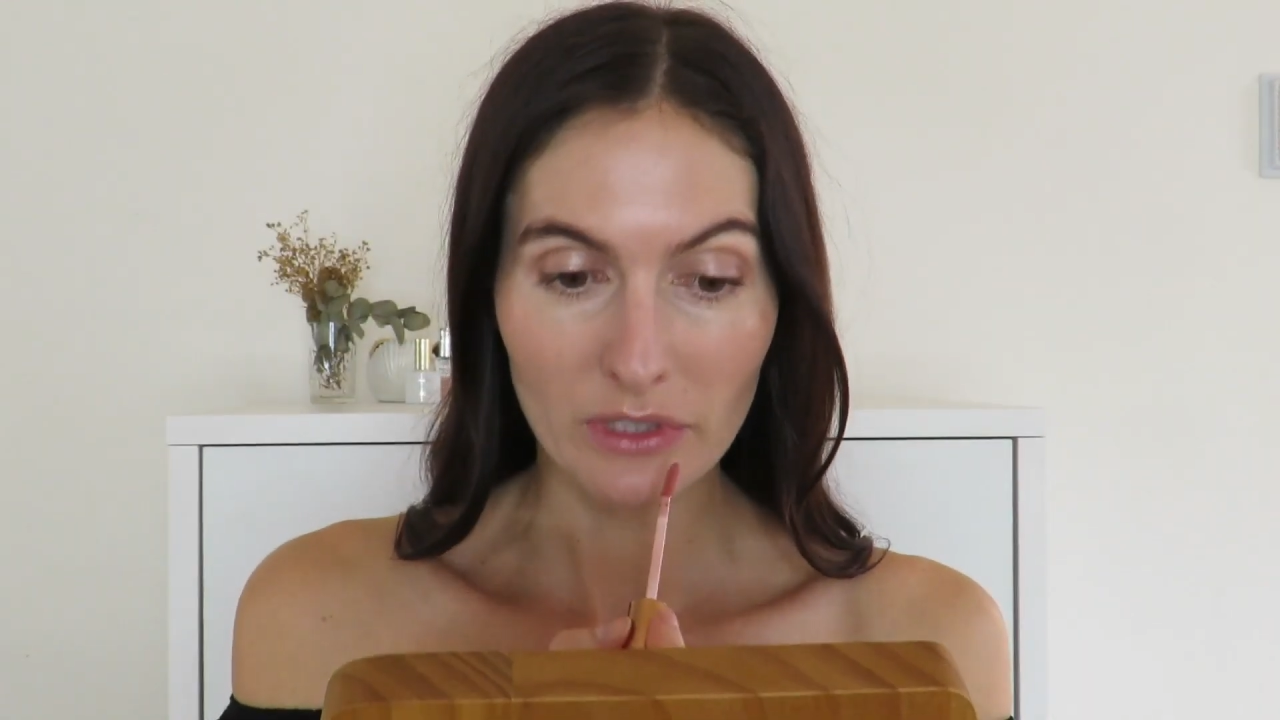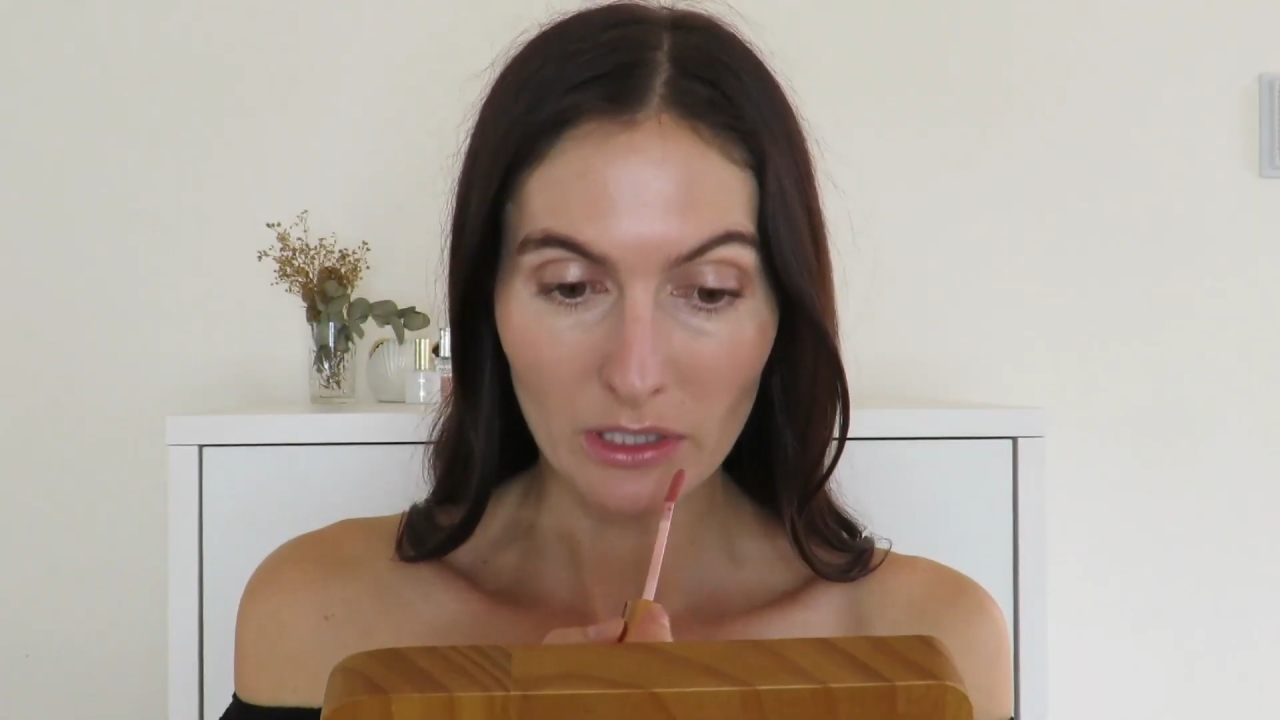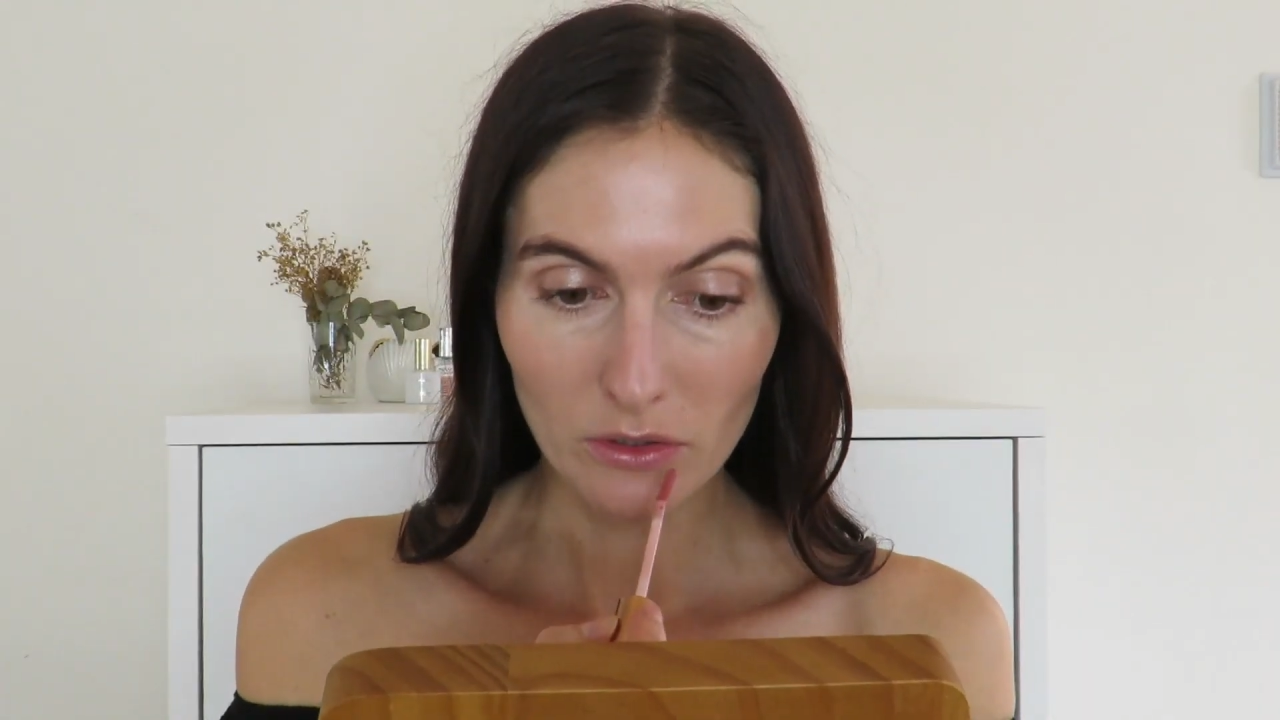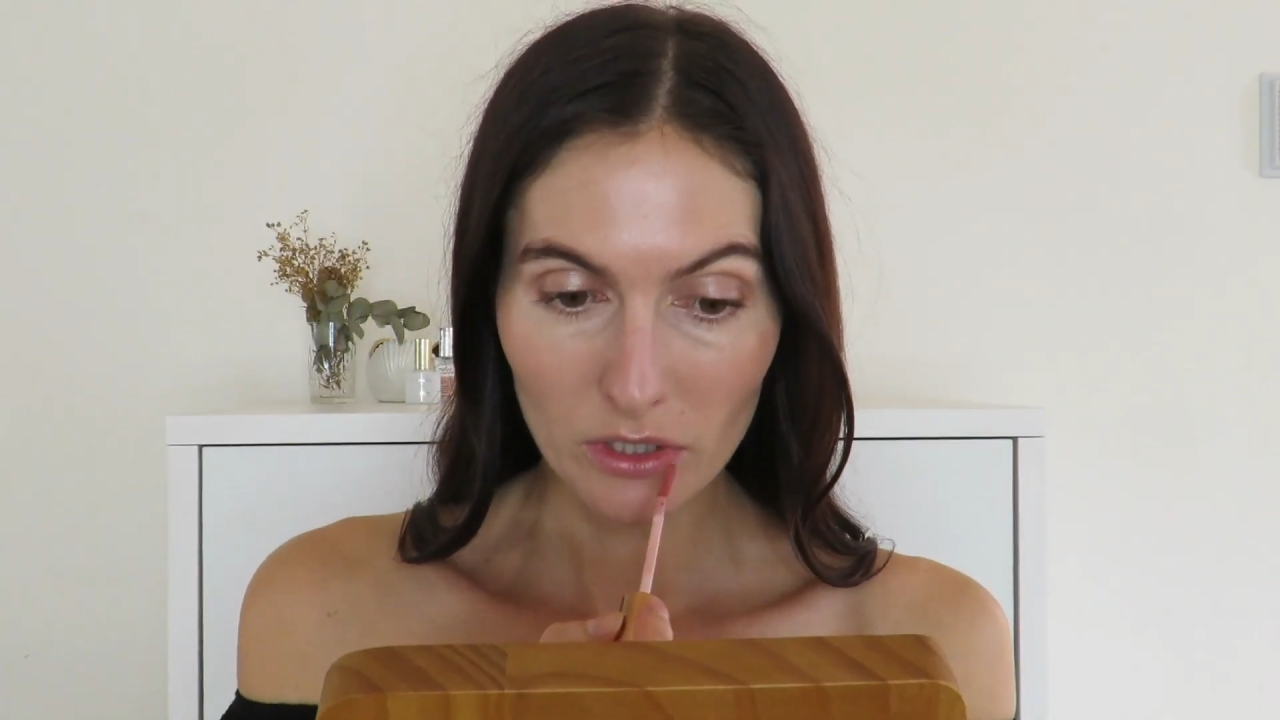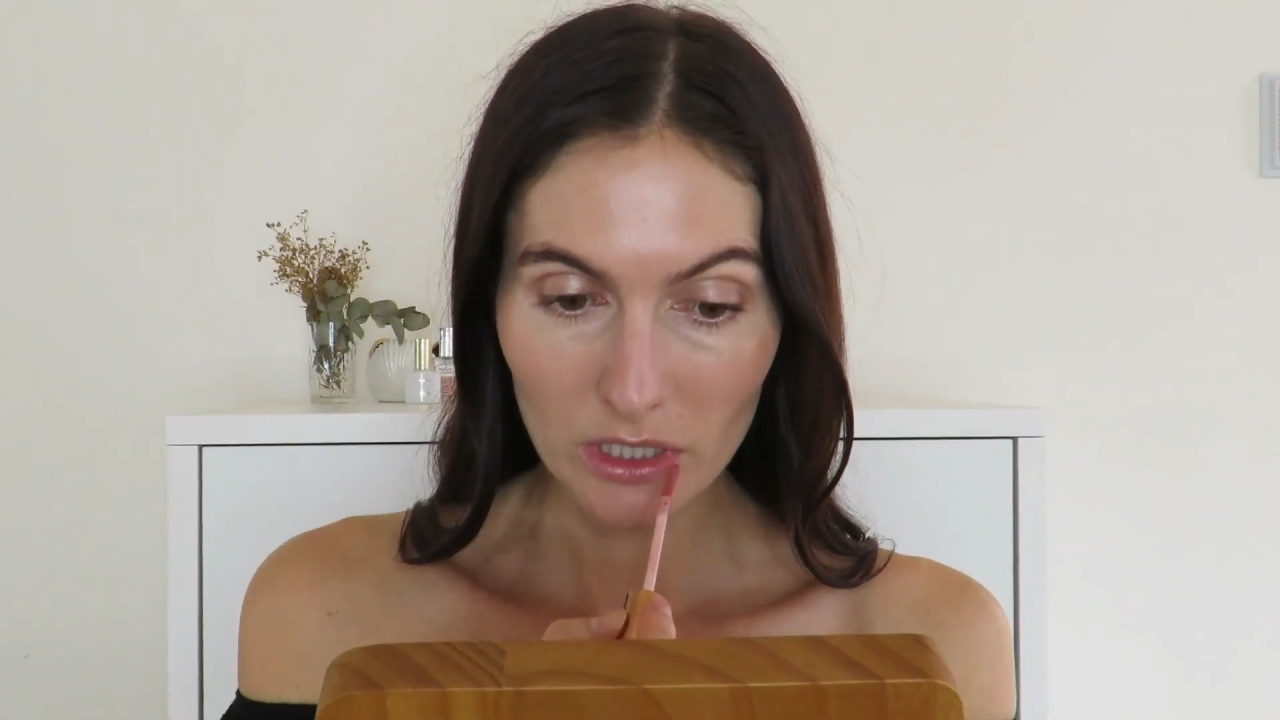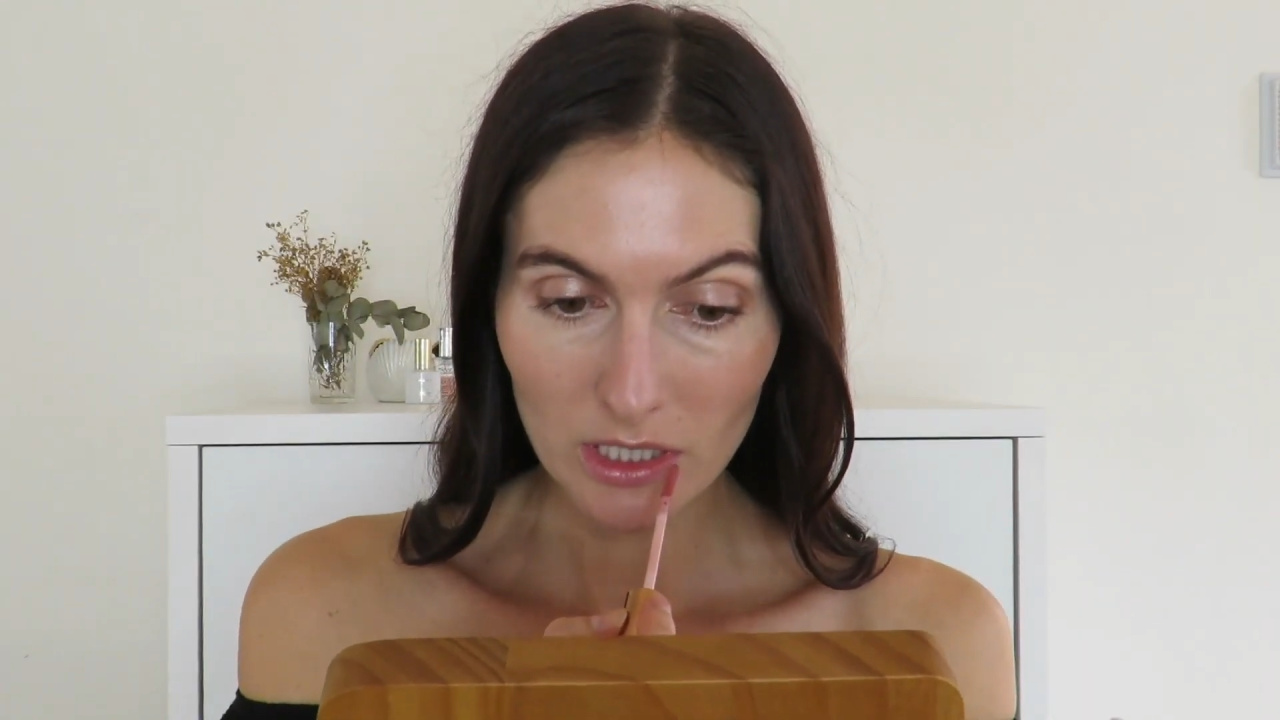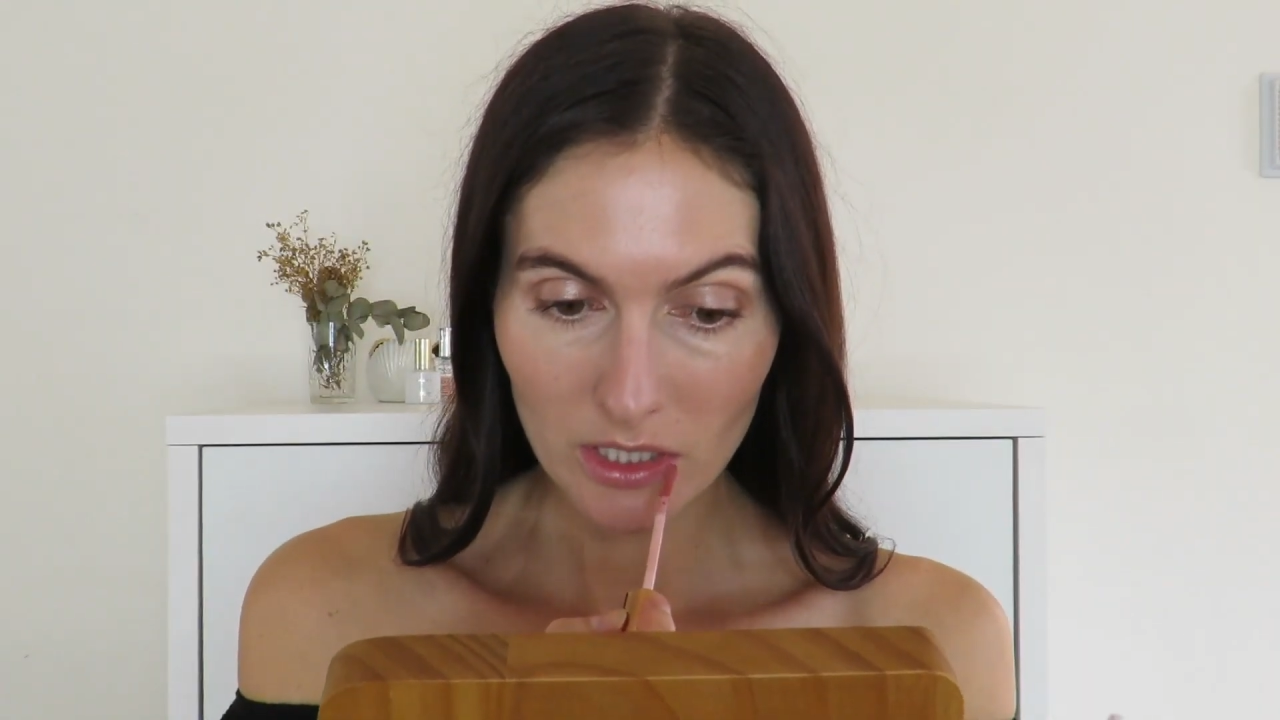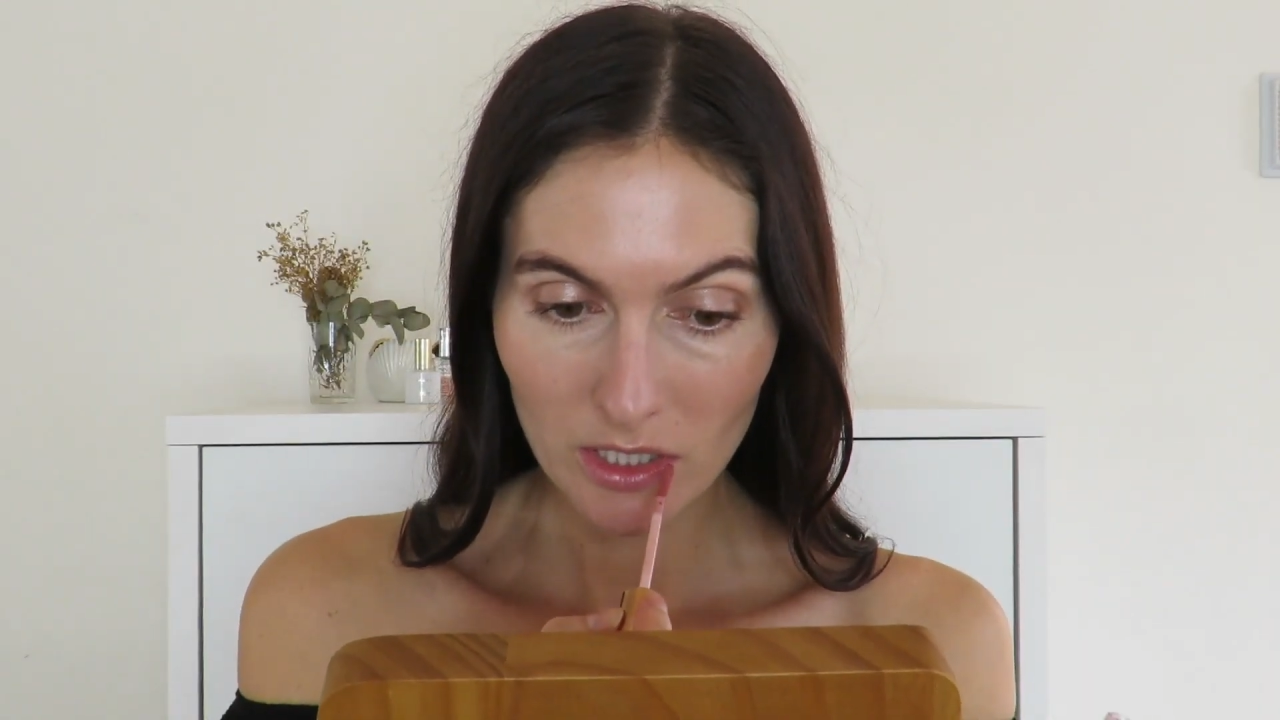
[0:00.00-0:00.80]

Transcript: really good.